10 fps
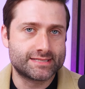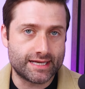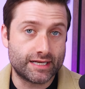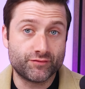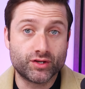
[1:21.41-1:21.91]

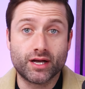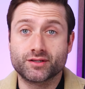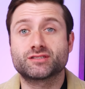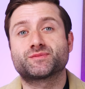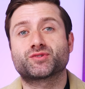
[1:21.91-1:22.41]
Second, if you got
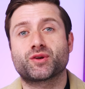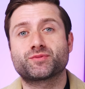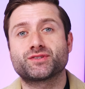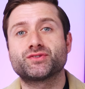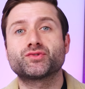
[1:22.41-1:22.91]
your
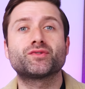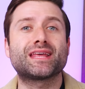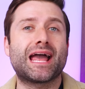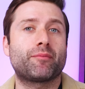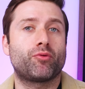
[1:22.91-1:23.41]
subscription through
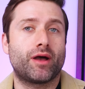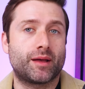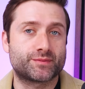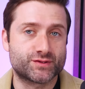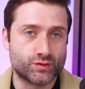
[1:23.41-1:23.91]
the Apple
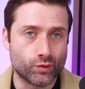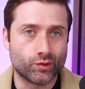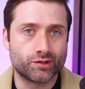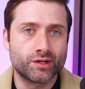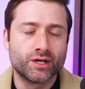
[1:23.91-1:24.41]
App
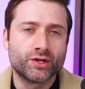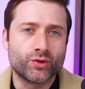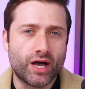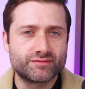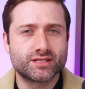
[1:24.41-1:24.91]
Store,
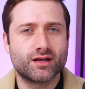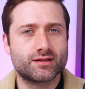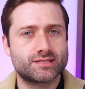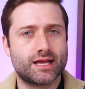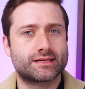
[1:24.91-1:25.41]
you'll have to
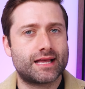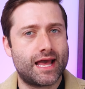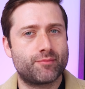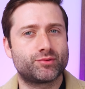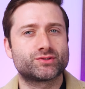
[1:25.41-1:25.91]
contact
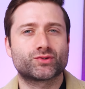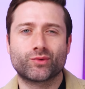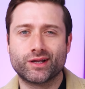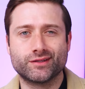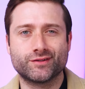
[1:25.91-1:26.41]
Apple
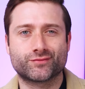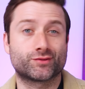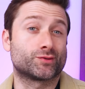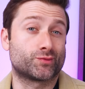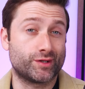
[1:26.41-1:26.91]
directly
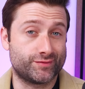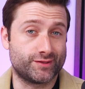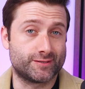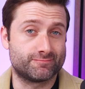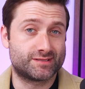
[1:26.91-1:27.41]
for a
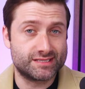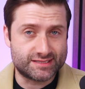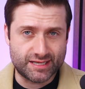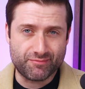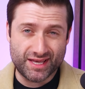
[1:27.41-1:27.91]
refund,
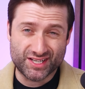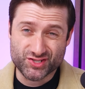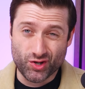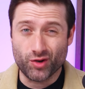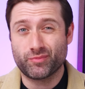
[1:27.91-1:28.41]
since they
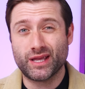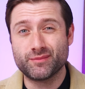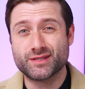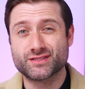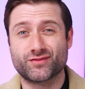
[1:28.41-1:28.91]
manage all
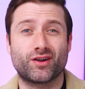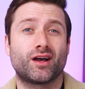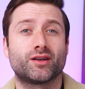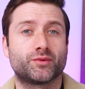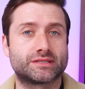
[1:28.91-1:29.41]
payments for
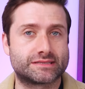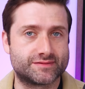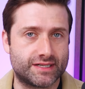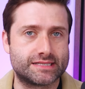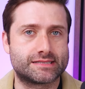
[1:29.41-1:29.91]
iOS
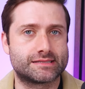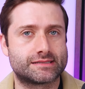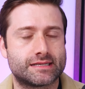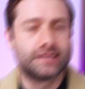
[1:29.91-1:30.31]
devices.